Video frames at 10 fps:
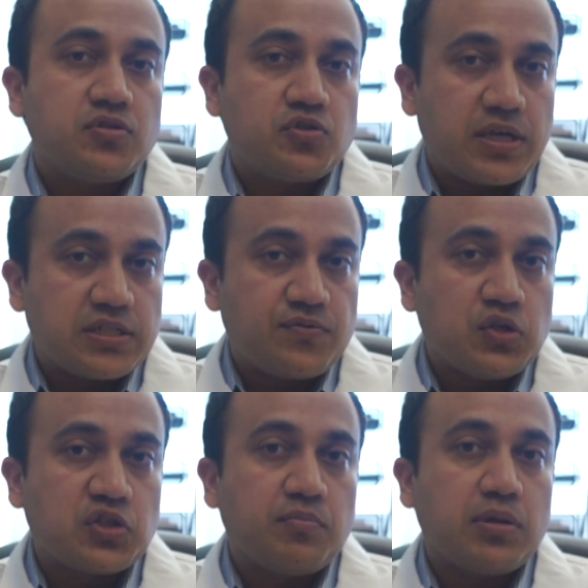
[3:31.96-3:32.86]

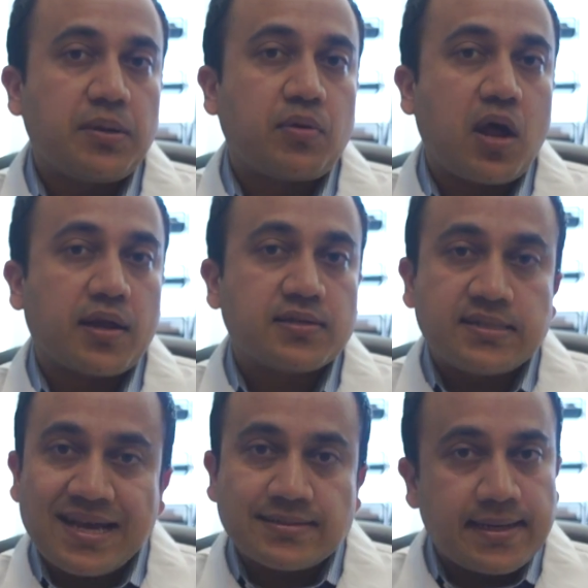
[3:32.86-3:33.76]
transfusion of blood
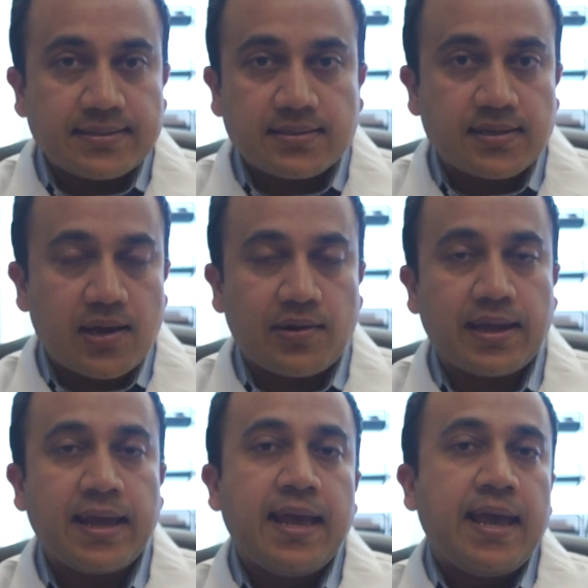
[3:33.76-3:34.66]
products as necessary,